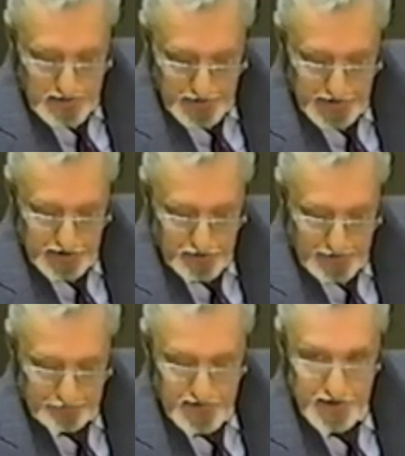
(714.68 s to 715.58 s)
The
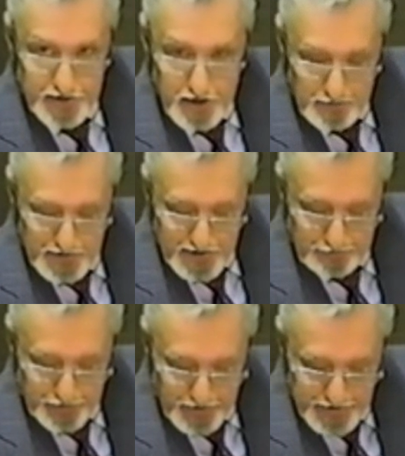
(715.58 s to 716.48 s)
script determines a
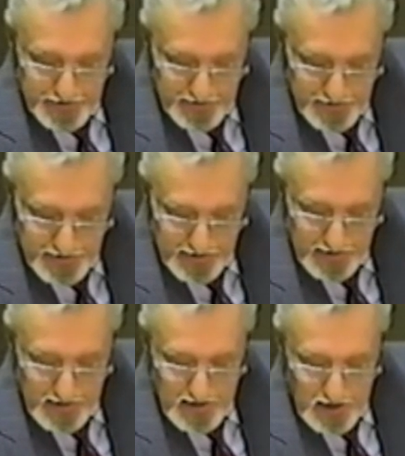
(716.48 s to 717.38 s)
person's
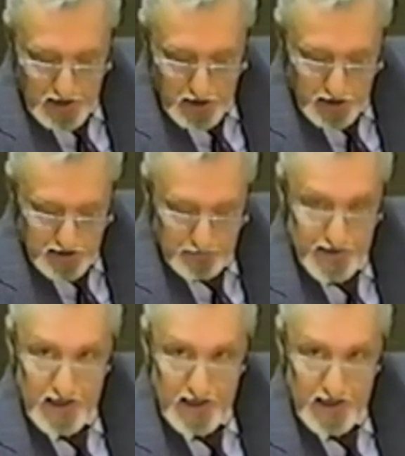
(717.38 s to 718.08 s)
ultimate